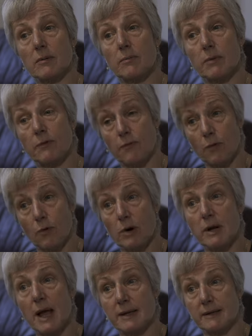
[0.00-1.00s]
before
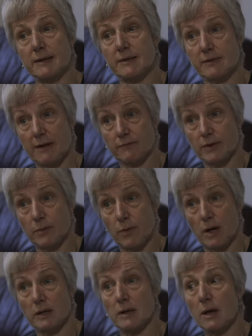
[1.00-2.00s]

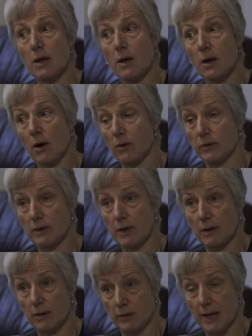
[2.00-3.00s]
1971 on
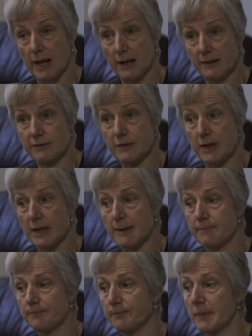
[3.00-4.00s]
LSD
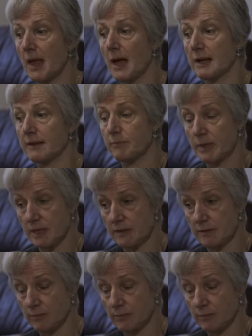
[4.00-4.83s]
and its medicinal